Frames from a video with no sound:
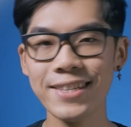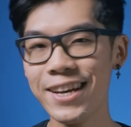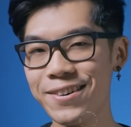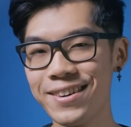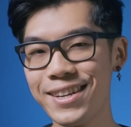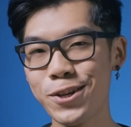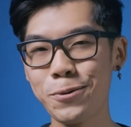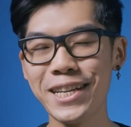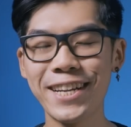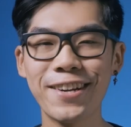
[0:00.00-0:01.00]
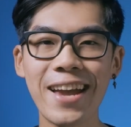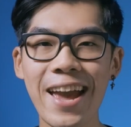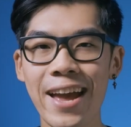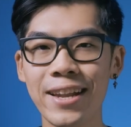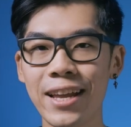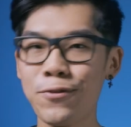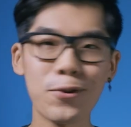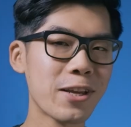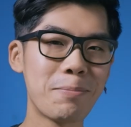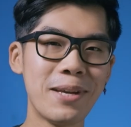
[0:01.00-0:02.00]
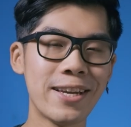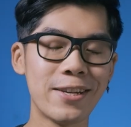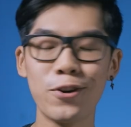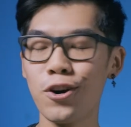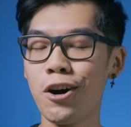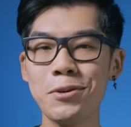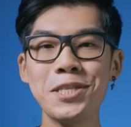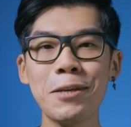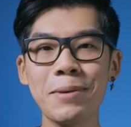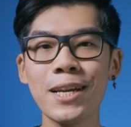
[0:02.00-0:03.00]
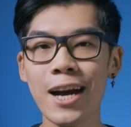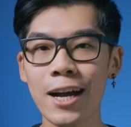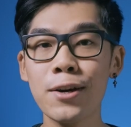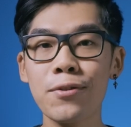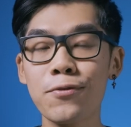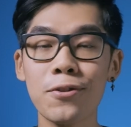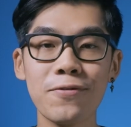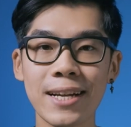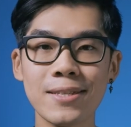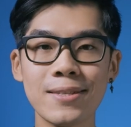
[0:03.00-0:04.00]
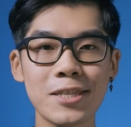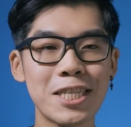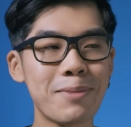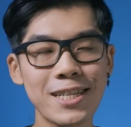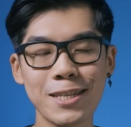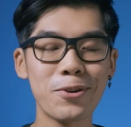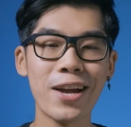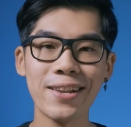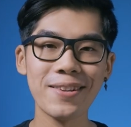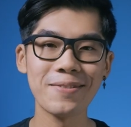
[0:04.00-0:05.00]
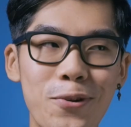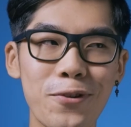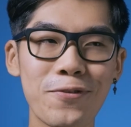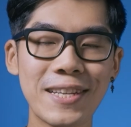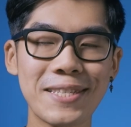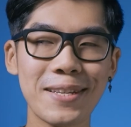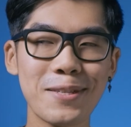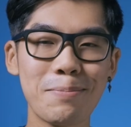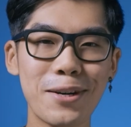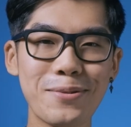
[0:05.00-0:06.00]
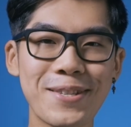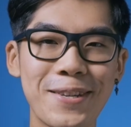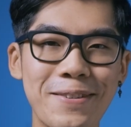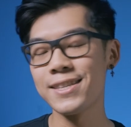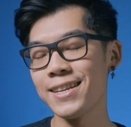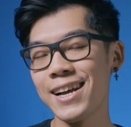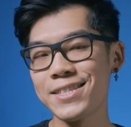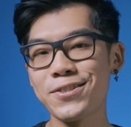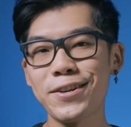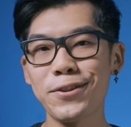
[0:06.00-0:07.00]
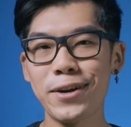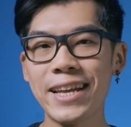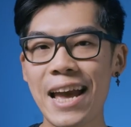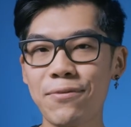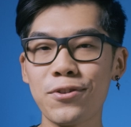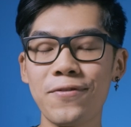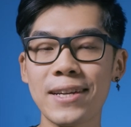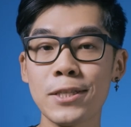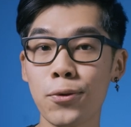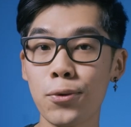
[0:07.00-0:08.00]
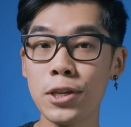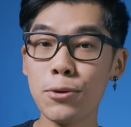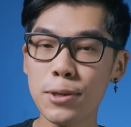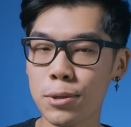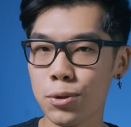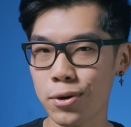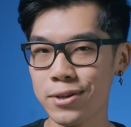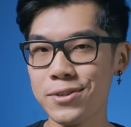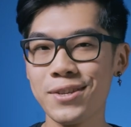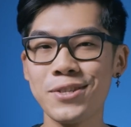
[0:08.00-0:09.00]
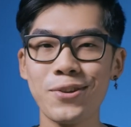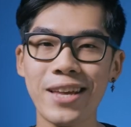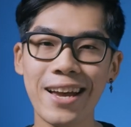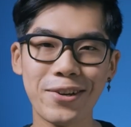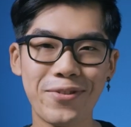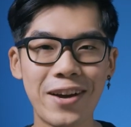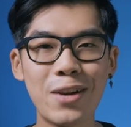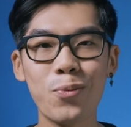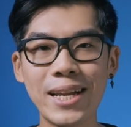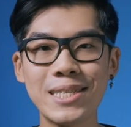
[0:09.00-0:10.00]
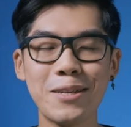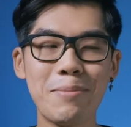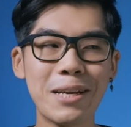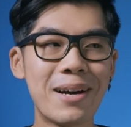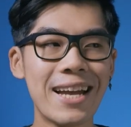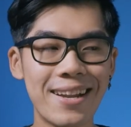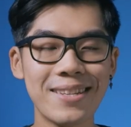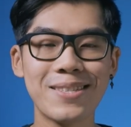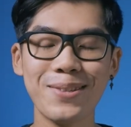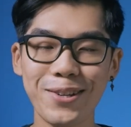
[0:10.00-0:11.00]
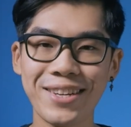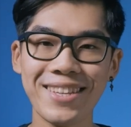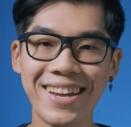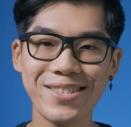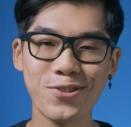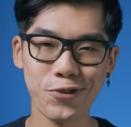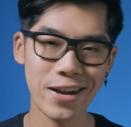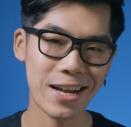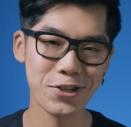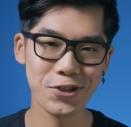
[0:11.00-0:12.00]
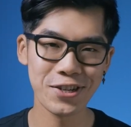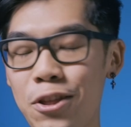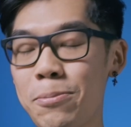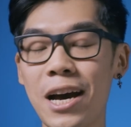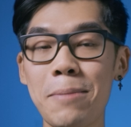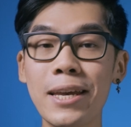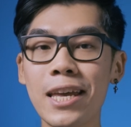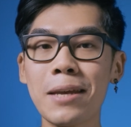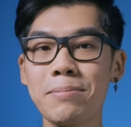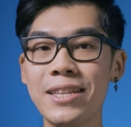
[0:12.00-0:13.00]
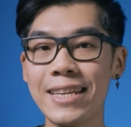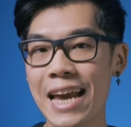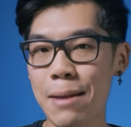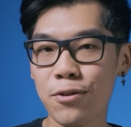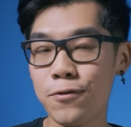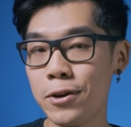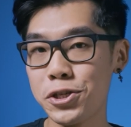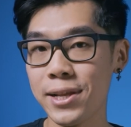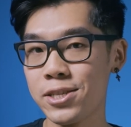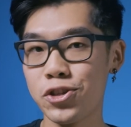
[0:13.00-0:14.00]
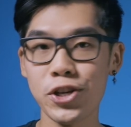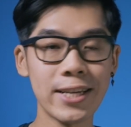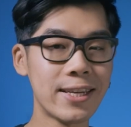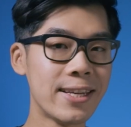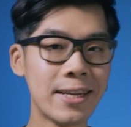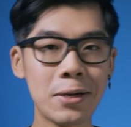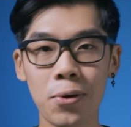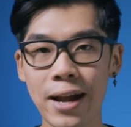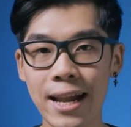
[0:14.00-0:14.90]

Yo, it's Herman here and if you're like me, you're always keeping an eye out for effects to spice up your edit or fix things in post. You see, I started learning After Effects through YouTube tutorials so that I could find ways to make my edits look less trash, either by making the camera footage less shaky or